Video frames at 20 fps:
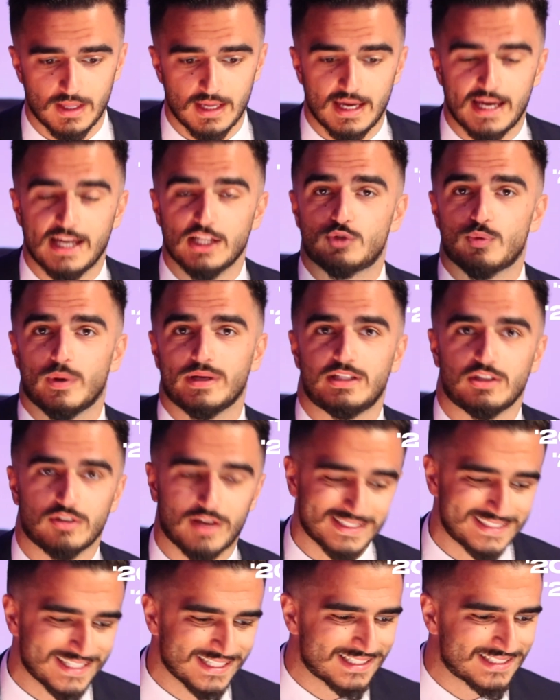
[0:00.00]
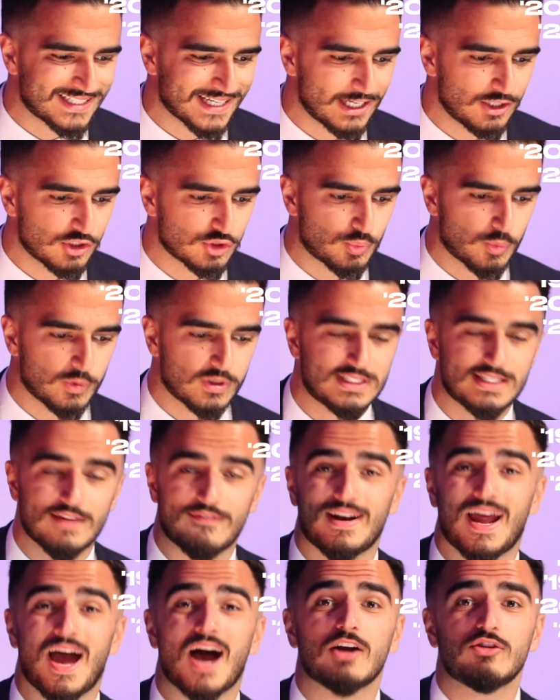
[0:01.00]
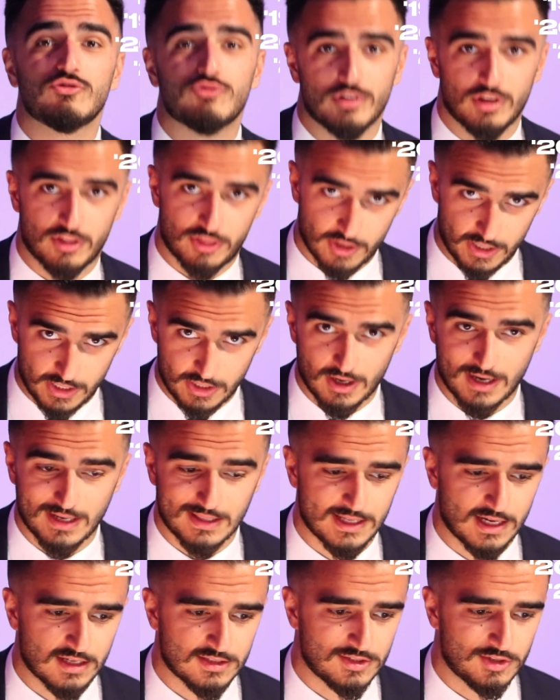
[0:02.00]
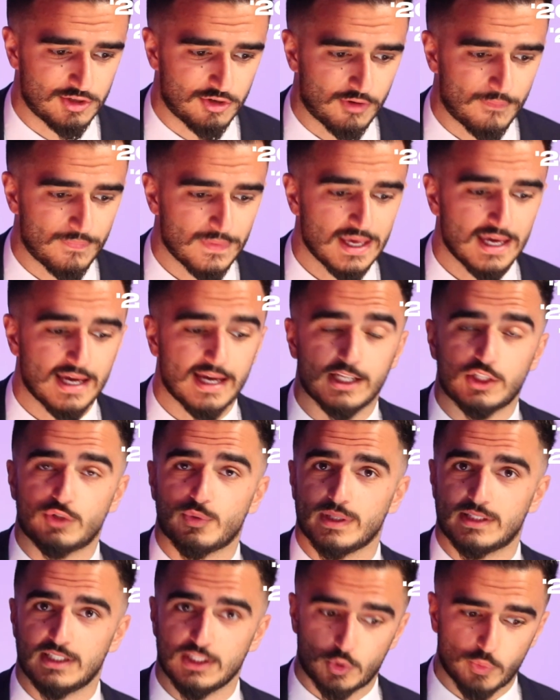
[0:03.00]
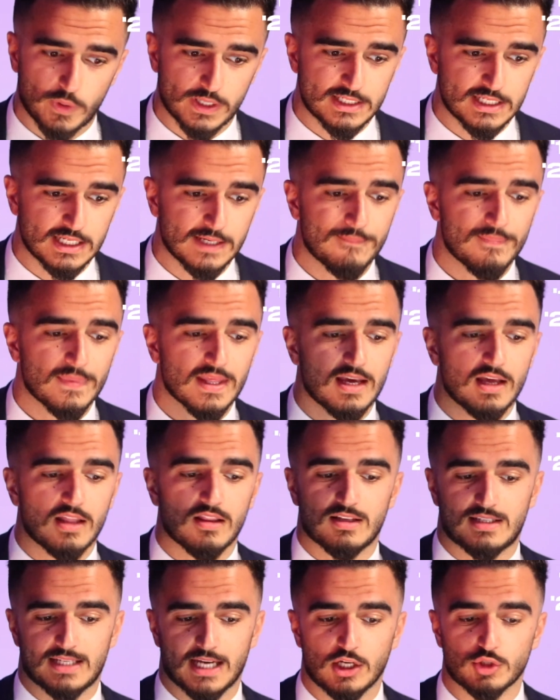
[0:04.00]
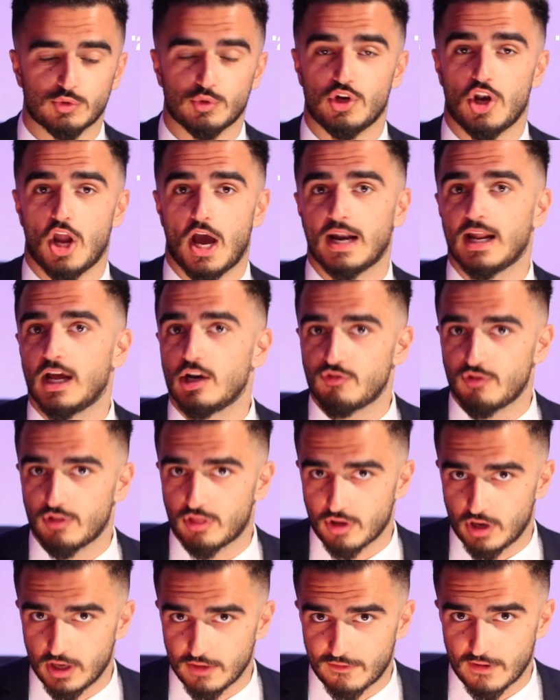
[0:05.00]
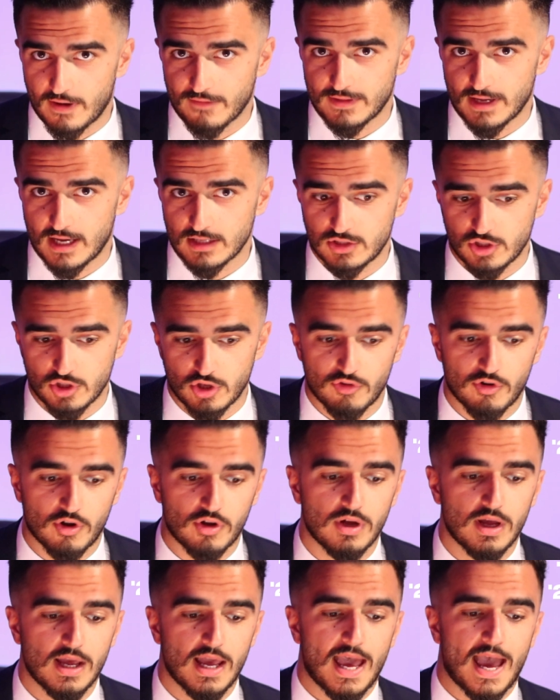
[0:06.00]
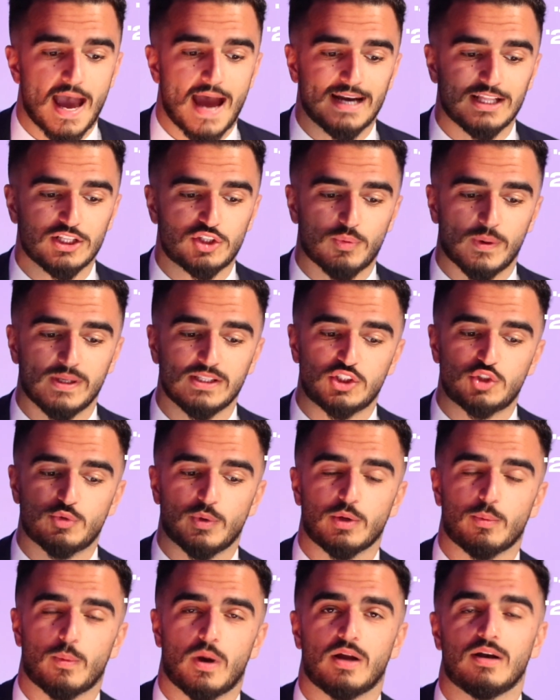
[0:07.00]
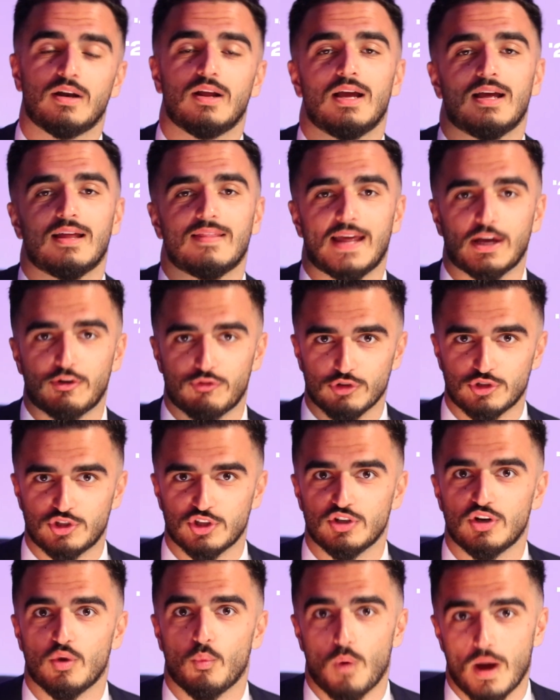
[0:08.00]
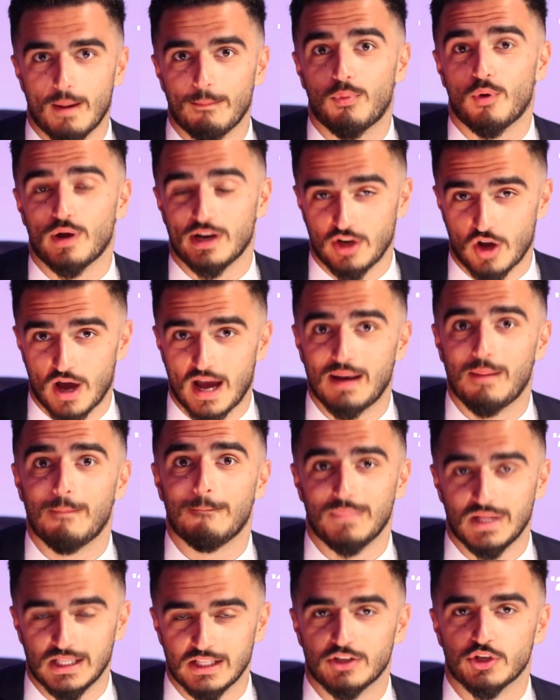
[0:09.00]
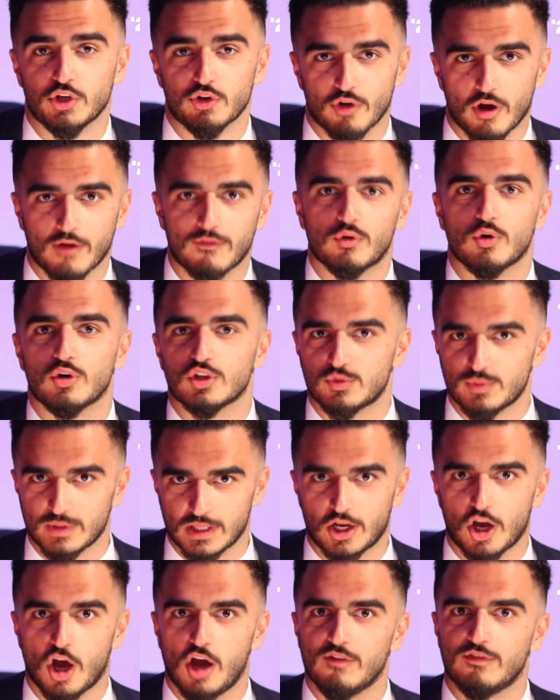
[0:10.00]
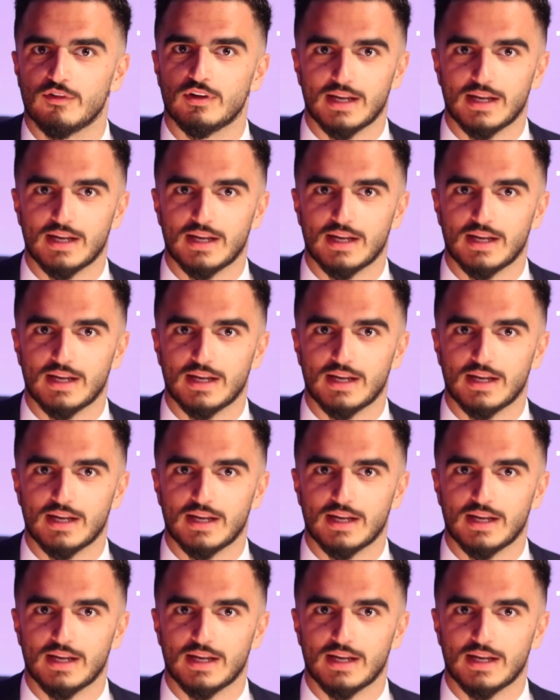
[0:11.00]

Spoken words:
In 2019, sales were 739,000 euro. In 2020, the sales were 935,000 euro. And in 2021, they grew to 1.9 million euro, of course, with the COVID